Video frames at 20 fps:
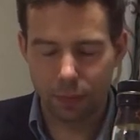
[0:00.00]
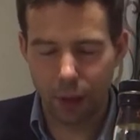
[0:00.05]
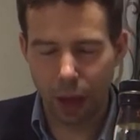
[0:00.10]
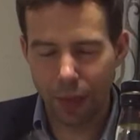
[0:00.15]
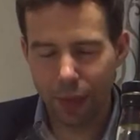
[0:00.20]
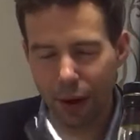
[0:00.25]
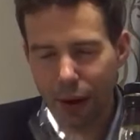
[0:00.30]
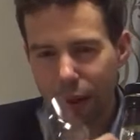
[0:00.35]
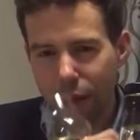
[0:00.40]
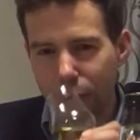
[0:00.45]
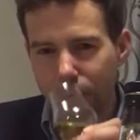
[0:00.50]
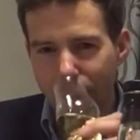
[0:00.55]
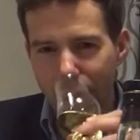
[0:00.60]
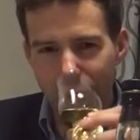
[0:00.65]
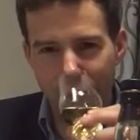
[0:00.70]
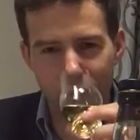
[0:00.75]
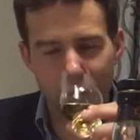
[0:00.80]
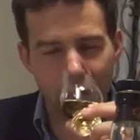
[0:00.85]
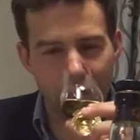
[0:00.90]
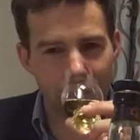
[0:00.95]
And then in the
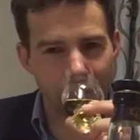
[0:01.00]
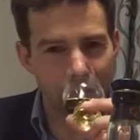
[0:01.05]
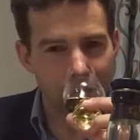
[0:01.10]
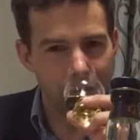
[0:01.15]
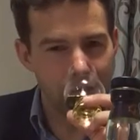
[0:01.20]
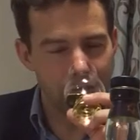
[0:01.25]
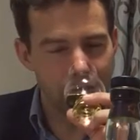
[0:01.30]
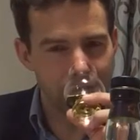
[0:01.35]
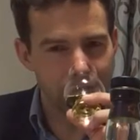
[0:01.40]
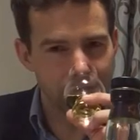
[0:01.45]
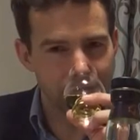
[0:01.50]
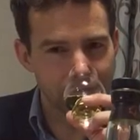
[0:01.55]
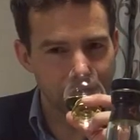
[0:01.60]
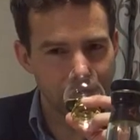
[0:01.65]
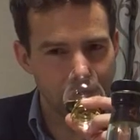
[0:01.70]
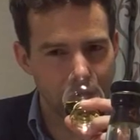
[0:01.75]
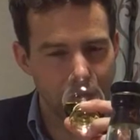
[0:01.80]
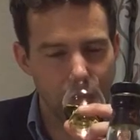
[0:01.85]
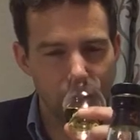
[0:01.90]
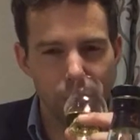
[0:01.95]
background,
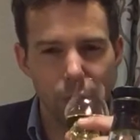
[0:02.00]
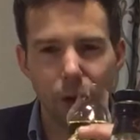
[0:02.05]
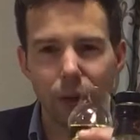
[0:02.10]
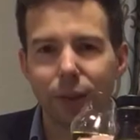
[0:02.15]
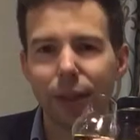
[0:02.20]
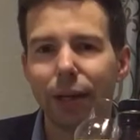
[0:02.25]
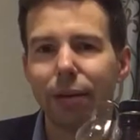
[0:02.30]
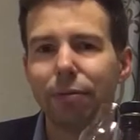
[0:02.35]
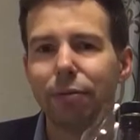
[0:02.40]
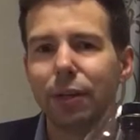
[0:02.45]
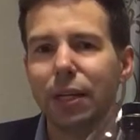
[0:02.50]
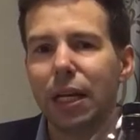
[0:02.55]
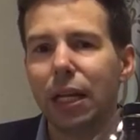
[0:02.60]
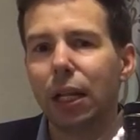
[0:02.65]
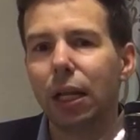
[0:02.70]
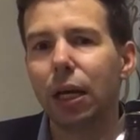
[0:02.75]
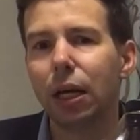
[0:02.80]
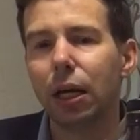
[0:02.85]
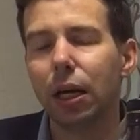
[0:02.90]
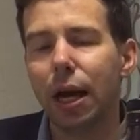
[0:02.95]
you've got that
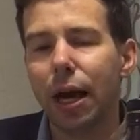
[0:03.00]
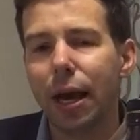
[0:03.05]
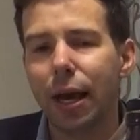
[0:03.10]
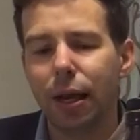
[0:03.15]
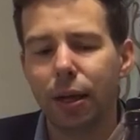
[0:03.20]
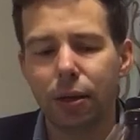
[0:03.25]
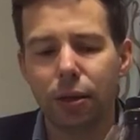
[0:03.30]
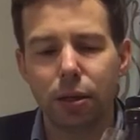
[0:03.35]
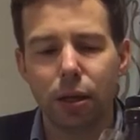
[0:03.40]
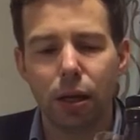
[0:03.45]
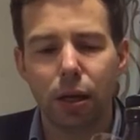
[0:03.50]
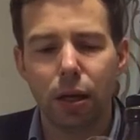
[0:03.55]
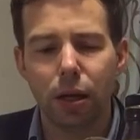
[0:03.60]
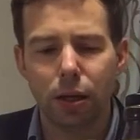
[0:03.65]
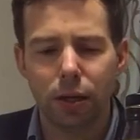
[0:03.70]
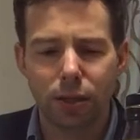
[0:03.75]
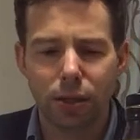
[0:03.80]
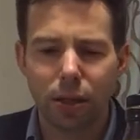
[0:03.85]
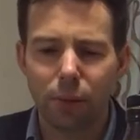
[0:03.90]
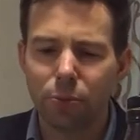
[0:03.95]
vanilla and
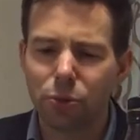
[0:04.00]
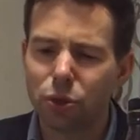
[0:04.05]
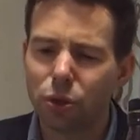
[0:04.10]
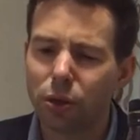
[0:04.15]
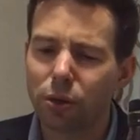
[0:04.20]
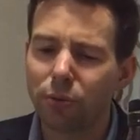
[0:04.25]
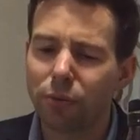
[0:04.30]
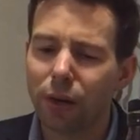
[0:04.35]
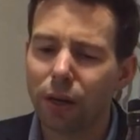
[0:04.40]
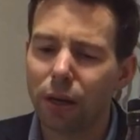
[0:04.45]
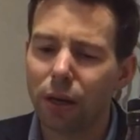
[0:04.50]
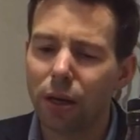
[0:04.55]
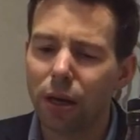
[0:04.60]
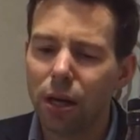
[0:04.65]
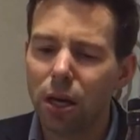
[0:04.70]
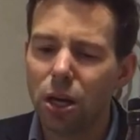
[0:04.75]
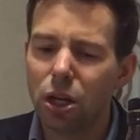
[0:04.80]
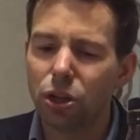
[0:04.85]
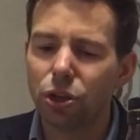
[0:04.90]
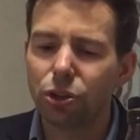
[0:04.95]
uh, some sort of a
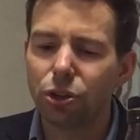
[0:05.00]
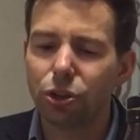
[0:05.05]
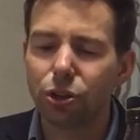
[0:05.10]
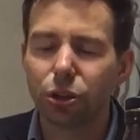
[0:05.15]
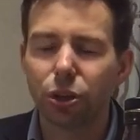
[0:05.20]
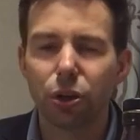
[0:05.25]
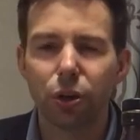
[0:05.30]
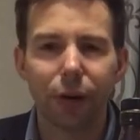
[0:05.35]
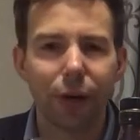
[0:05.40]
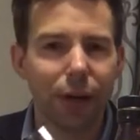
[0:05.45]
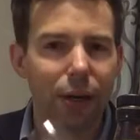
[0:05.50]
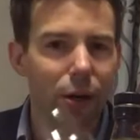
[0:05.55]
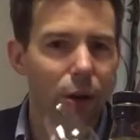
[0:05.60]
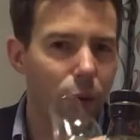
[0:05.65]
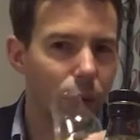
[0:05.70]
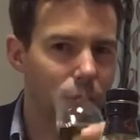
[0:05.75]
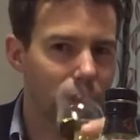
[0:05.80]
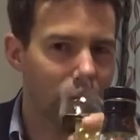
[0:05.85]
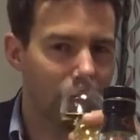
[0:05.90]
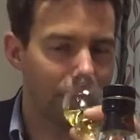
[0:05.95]
sugary
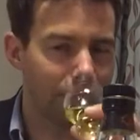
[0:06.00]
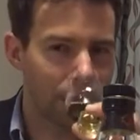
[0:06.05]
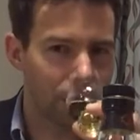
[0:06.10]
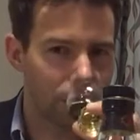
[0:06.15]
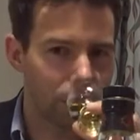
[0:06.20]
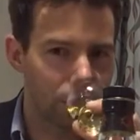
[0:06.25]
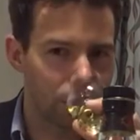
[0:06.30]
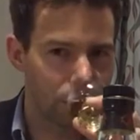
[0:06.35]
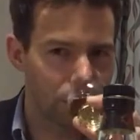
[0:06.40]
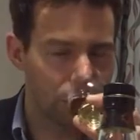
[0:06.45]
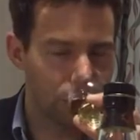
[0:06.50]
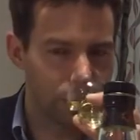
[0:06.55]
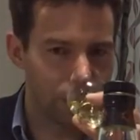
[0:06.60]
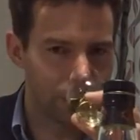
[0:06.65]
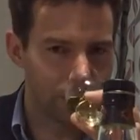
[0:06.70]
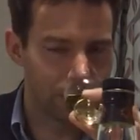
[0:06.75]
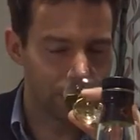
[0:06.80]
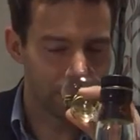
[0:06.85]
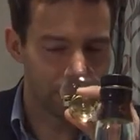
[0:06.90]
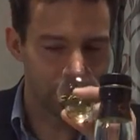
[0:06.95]
note coming through too.
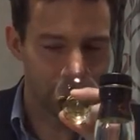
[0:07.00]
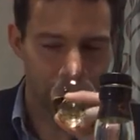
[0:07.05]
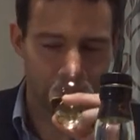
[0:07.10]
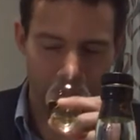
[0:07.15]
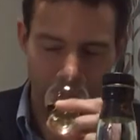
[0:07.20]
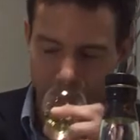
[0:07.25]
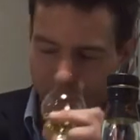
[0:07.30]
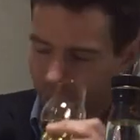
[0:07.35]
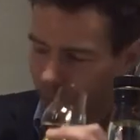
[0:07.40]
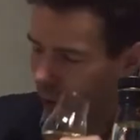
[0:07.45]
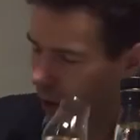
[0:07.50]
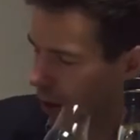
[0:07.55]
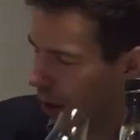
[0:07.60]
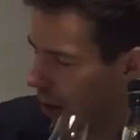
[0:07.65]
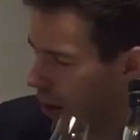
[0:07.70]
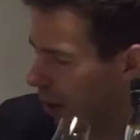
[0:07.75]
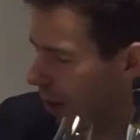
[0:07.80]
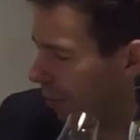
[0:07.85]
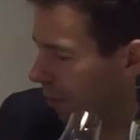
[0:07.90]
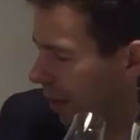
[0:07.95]

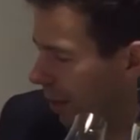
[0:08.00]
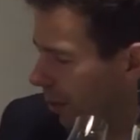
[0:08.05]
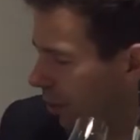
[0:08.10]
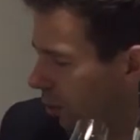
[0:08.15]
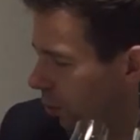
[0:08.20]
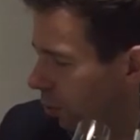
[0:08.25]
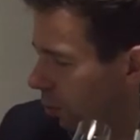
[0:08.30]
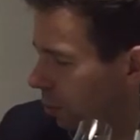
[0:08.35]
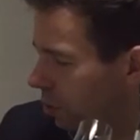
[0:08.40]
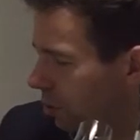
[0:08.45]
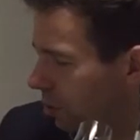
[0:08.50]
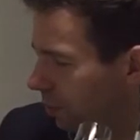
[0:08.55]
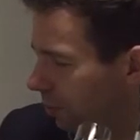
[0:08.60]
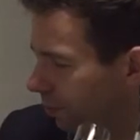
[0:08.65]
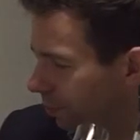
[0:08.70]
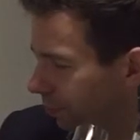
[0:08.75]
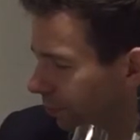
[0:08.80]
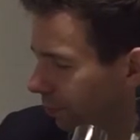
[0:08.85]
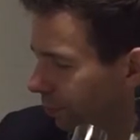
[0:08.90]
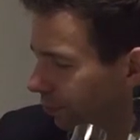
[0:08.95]
Uh, my notes,
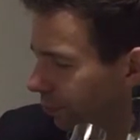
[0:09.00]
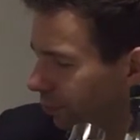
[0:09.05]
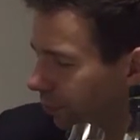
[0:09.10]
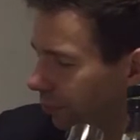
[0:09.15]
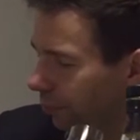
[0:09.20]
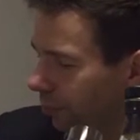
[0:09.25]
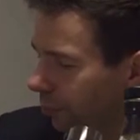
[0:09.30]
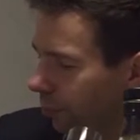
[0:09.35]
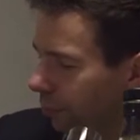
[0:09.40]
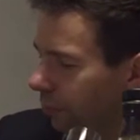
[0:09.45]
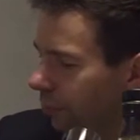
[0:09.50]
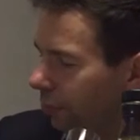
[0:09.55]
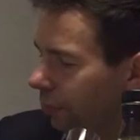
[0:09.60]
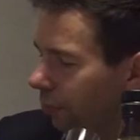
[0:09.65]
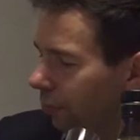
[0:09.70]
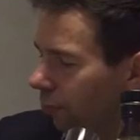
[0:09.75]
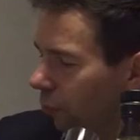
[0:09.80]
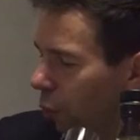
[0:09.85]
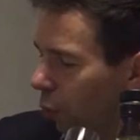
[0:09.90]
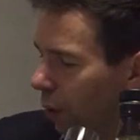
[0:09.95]

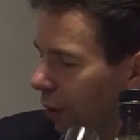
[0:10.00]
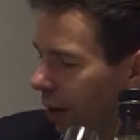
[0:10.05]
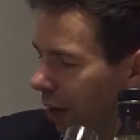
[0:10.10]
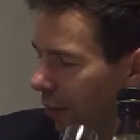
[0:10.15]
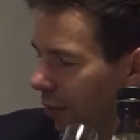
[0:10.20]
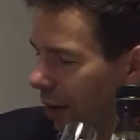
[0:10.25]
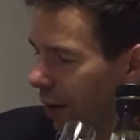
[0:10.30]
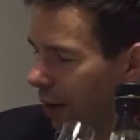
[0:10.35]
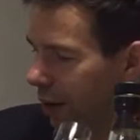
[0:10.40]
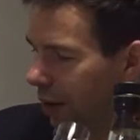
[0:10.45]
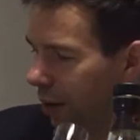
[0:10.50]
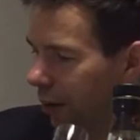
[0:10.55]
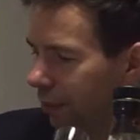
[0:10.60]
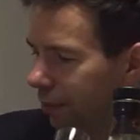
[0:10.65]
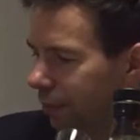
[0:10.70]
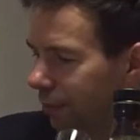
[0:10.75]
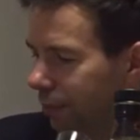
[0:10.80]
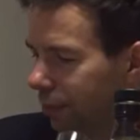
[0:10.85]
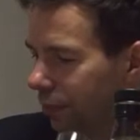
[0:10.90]
what did I write here?